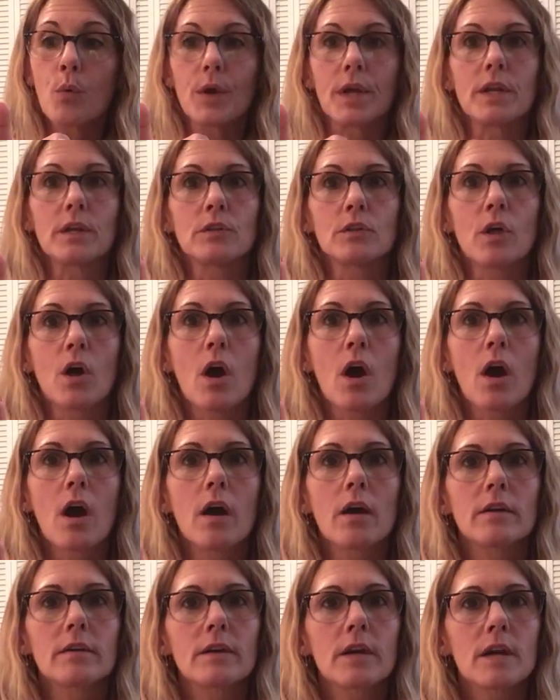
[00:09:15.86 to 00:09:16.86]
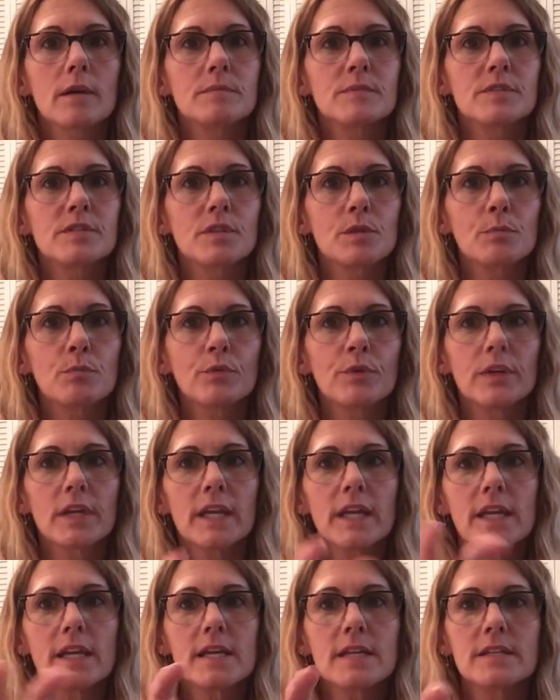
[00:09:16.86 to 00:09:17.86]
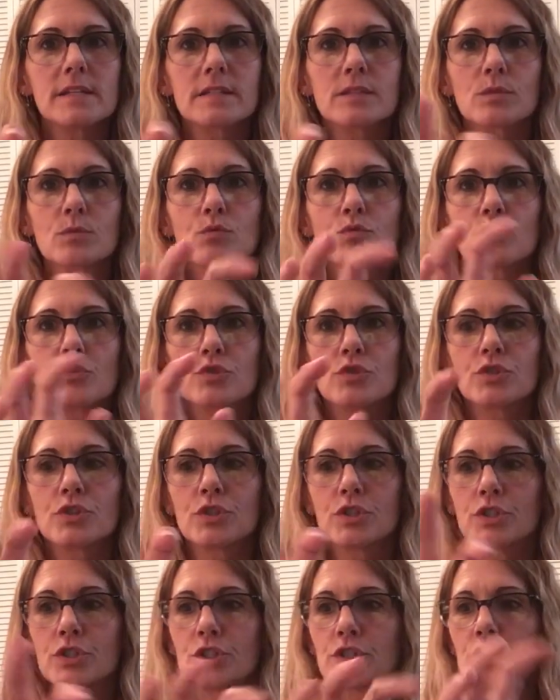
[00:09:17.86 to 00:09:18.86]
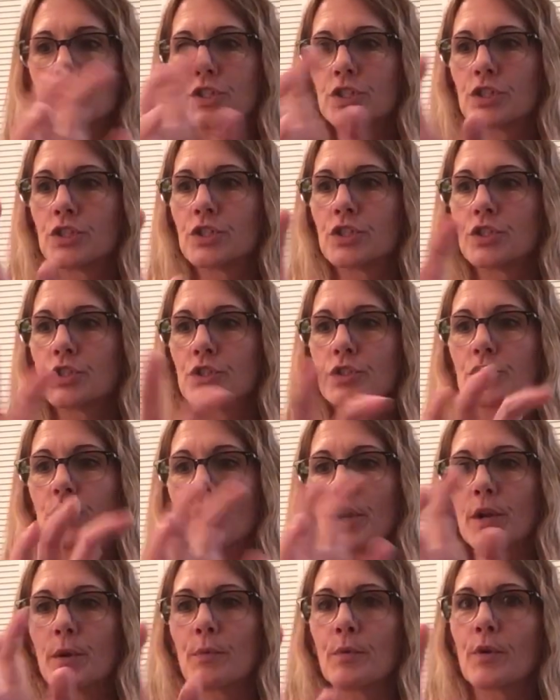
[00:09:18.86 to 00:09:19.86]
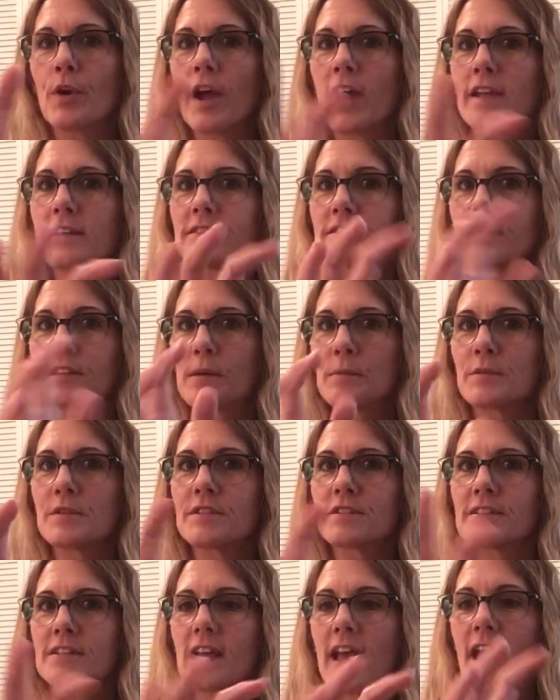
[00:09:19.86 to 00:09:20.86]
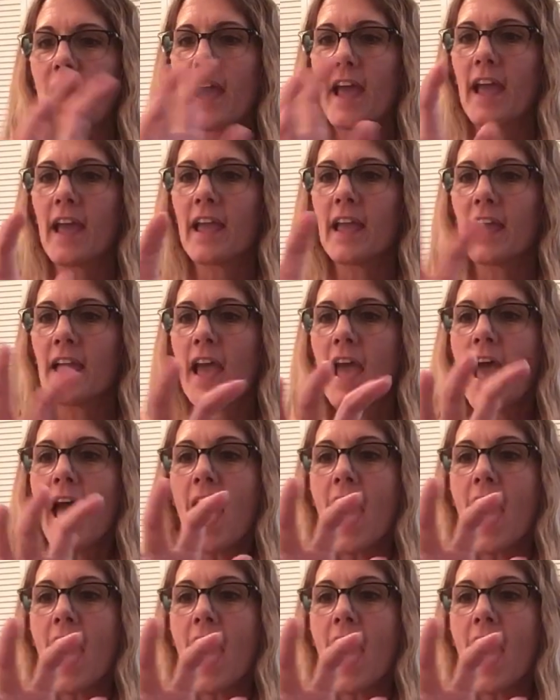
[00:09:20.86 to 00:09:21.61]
When along comes the breeze, whoosh, on a bright summer's day,